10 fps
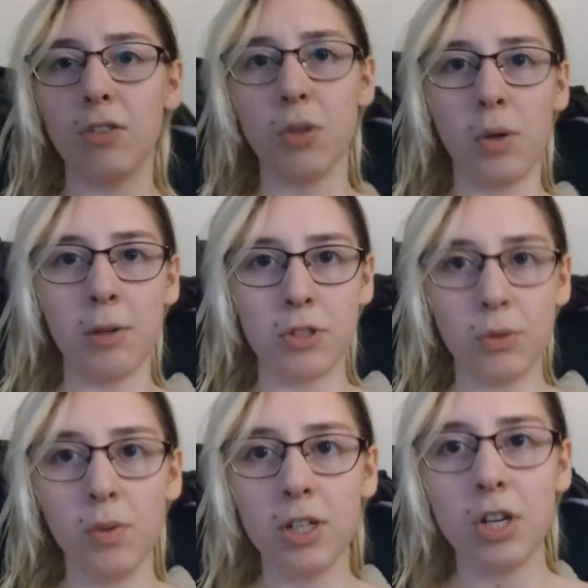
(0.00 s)
So I
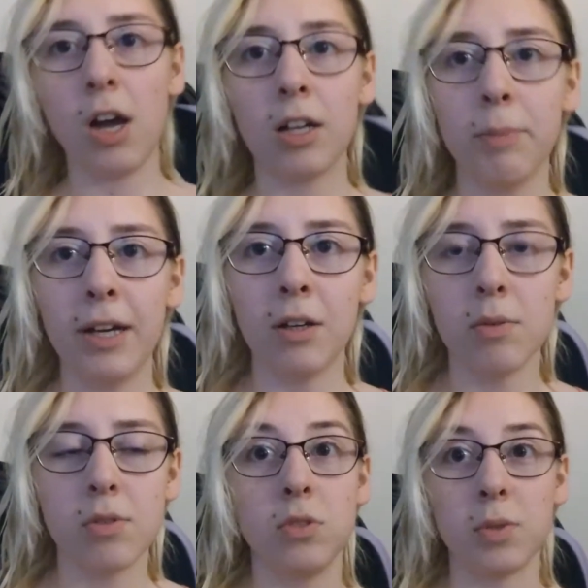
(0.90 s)
do want to talk
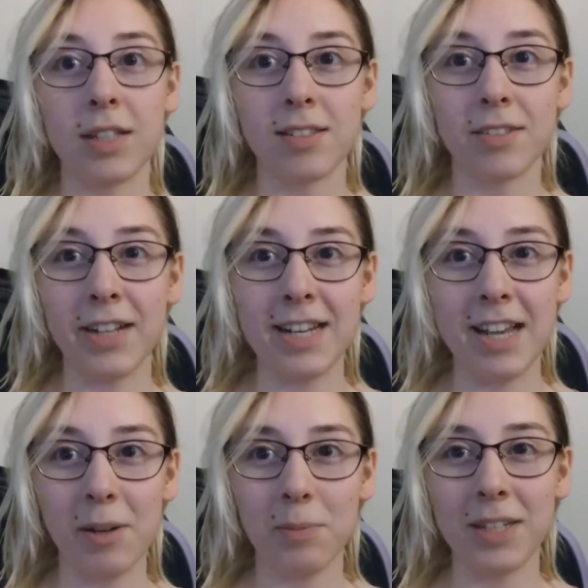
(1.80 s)
about mood swings right
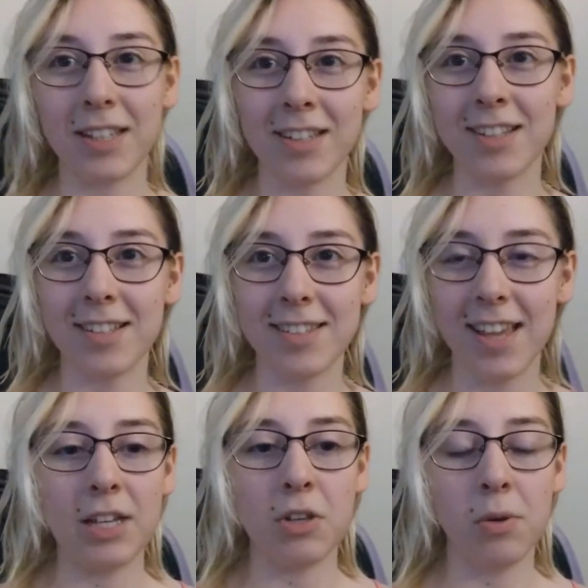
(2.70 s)
now because
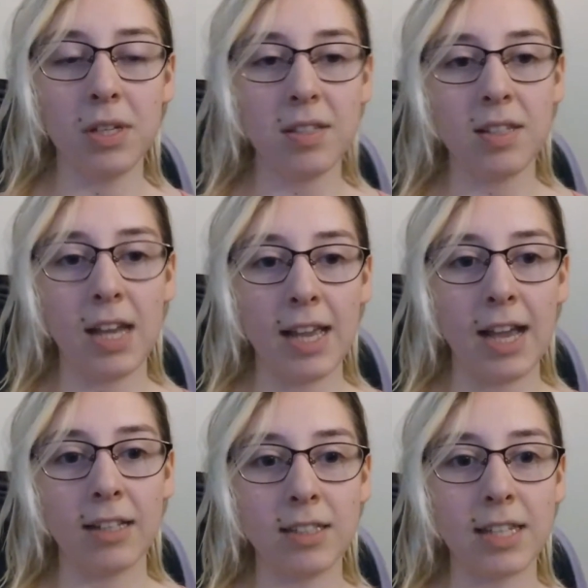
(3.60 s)
I noticed I
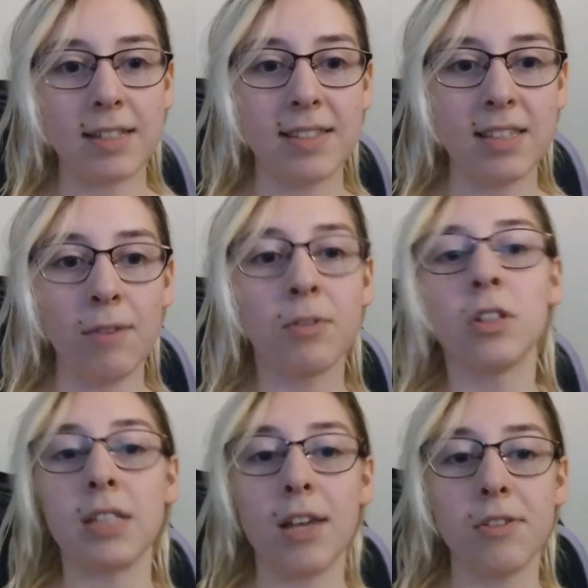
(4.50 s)
had like
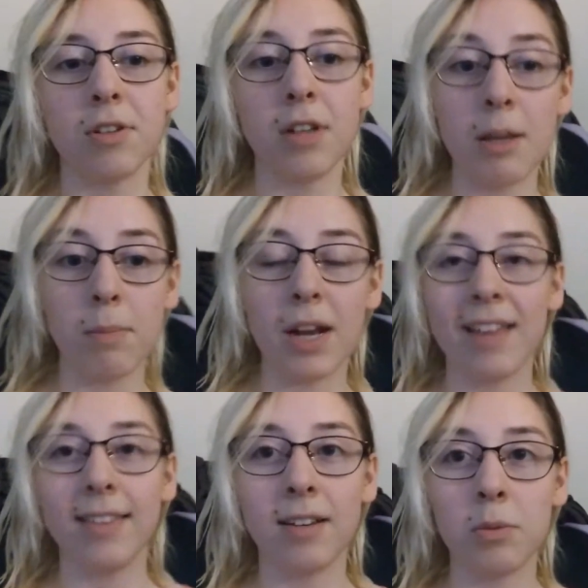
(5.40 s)
several yesterday, but I
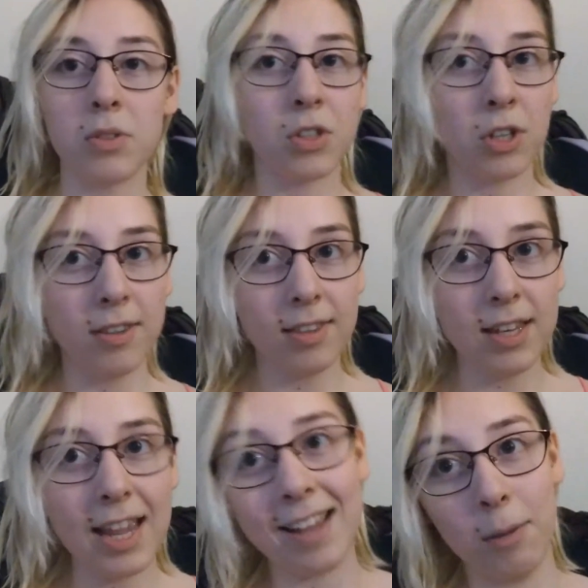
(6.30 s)
thought it was a good
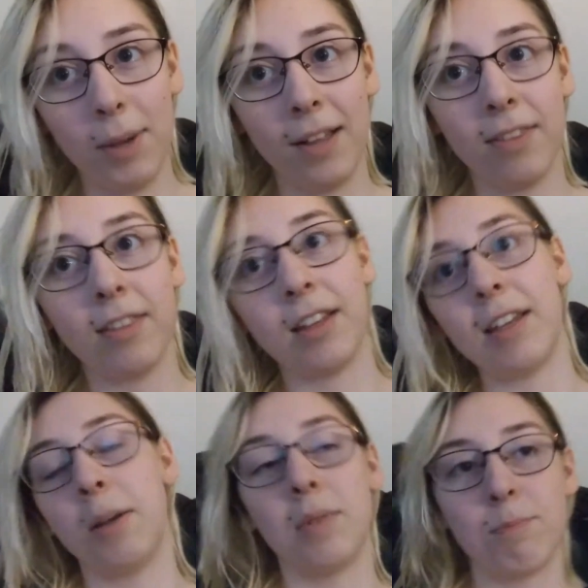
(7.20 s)
thing and a bad thing.
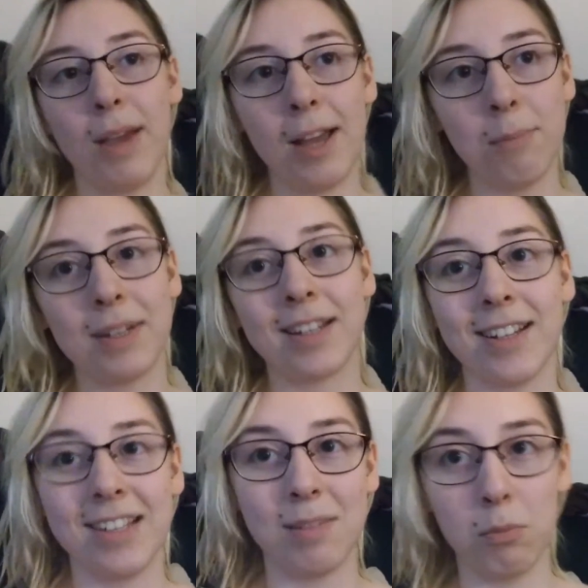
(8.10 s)
It was bad
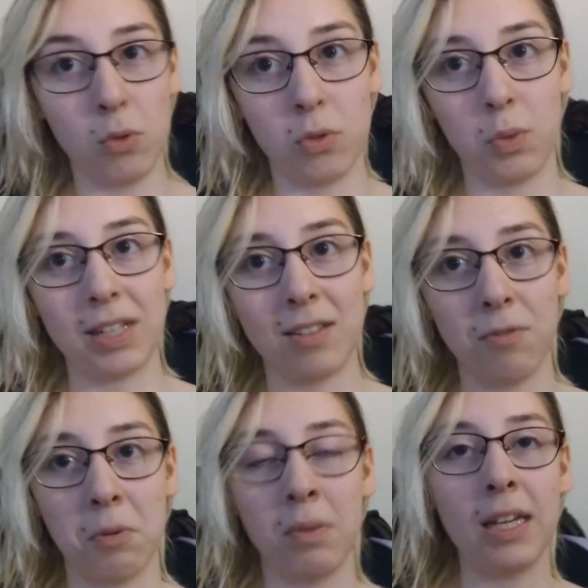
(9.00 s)
because mood swings
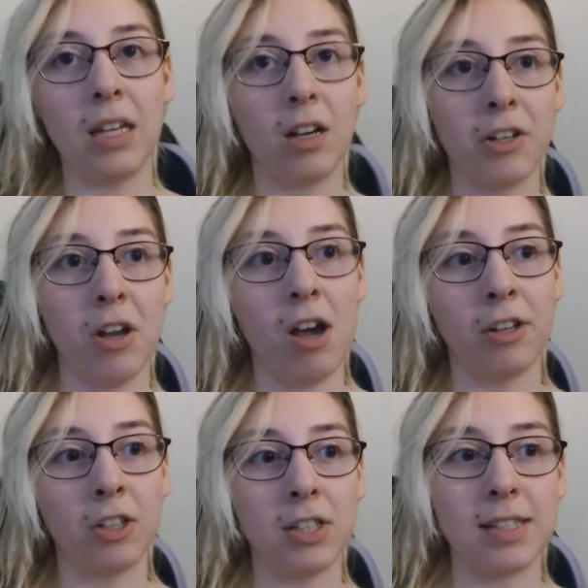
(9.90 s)
for me are not
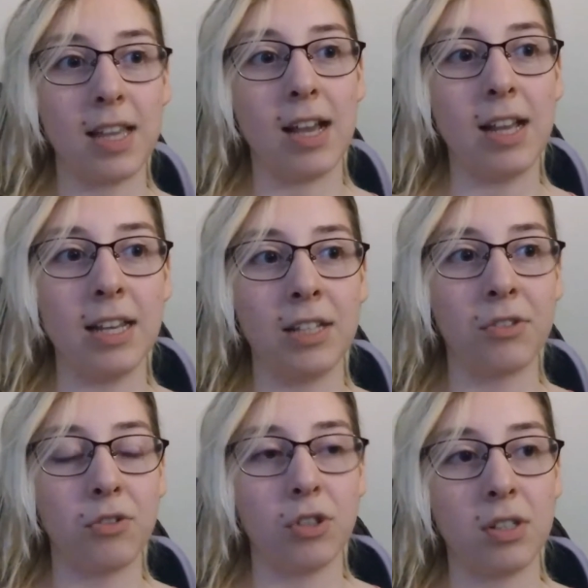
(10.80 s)
a good sign.
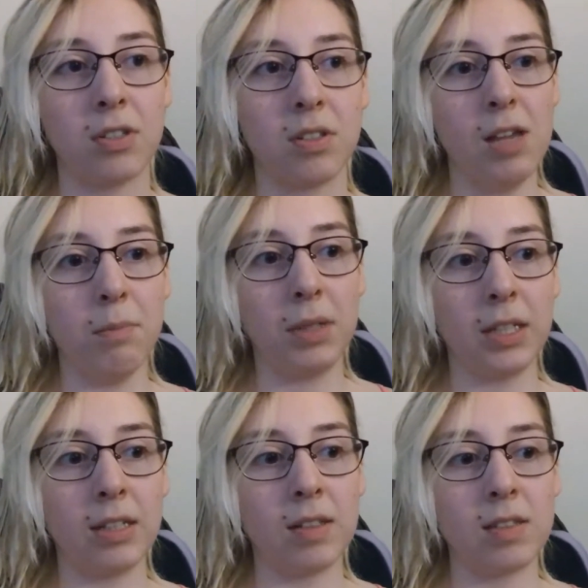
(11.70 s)
It
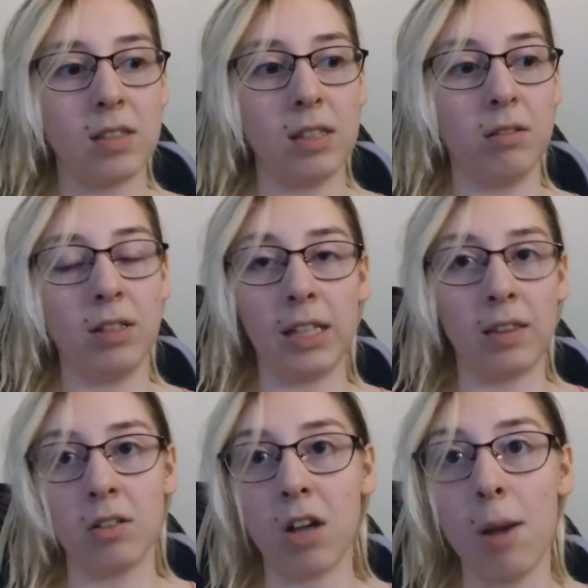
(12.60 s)
means that
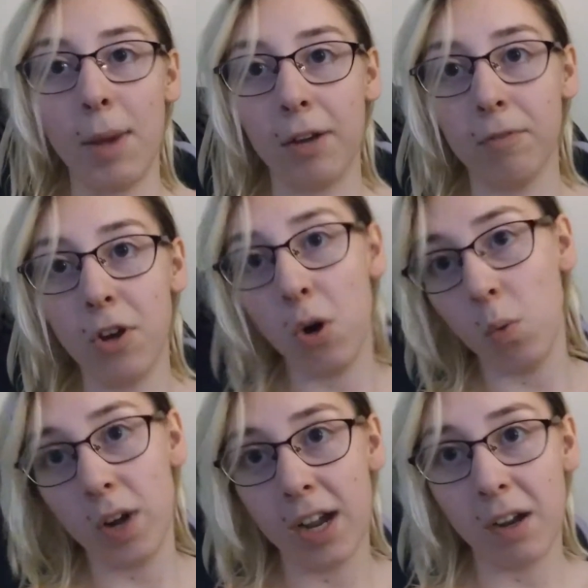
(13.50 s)
like they'll come out of
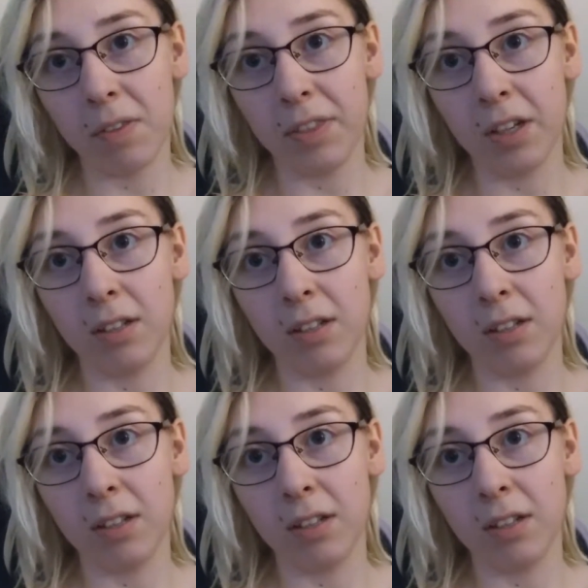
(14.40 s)
nowhere.